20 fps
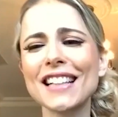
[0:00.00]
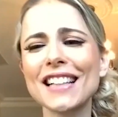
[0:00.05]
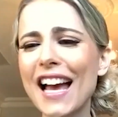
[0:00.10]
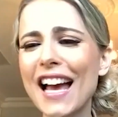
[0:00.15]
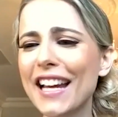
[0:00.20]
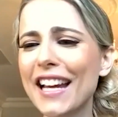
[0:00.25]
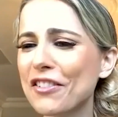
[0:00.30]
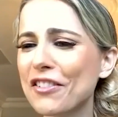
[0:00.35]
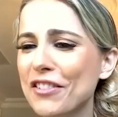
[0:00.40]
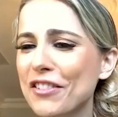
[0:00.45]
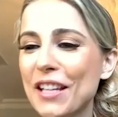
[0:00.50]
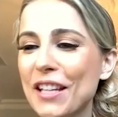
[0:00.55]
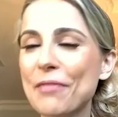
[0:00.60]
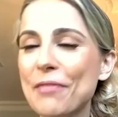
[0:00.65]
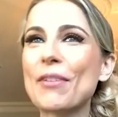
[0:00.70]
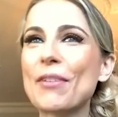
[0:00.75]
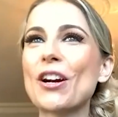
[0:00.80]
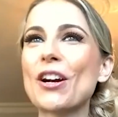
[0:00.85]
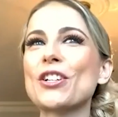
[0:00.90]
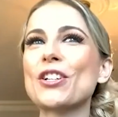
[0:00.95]
I don't think
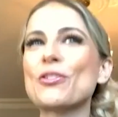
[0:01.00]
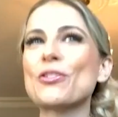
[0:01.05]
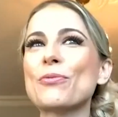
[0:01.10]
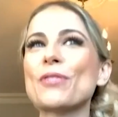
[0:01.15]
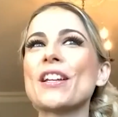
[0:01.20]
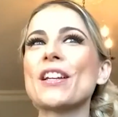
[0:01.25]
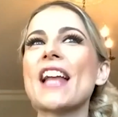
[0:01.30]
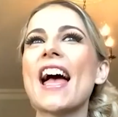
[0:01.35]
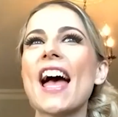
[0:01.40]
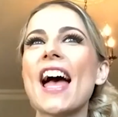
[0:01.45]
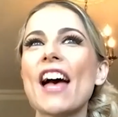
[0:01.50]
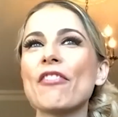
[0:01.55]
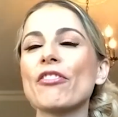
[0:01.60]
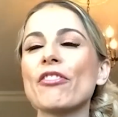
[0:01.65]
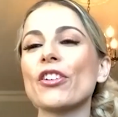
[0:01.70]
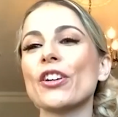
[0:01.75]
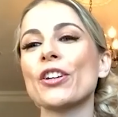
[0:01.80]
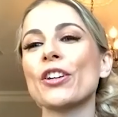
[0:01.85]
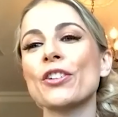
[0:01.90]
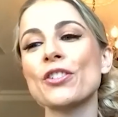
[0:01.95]
Marge would
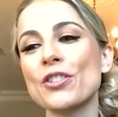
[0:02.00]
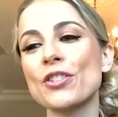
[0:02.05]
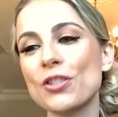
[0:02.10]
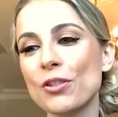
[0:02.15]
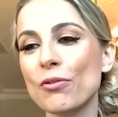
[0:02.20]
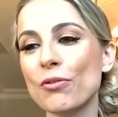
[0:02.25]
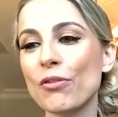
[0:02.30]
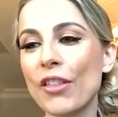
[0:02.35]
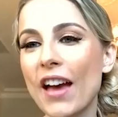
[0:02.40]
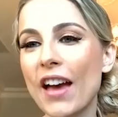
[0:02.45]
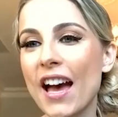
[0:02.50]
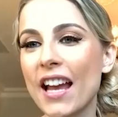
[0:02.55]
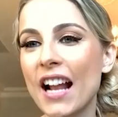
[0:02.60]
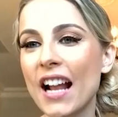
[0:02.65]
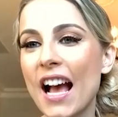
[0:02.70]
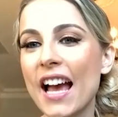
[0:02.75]
ever do that.